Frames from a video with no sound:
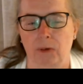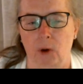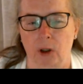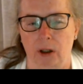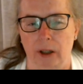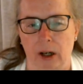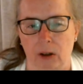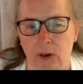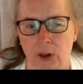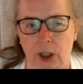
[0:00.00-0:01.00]
for our
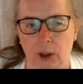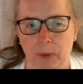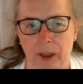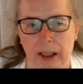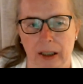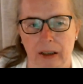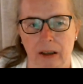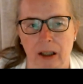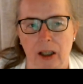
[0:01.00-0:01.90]
health share plan,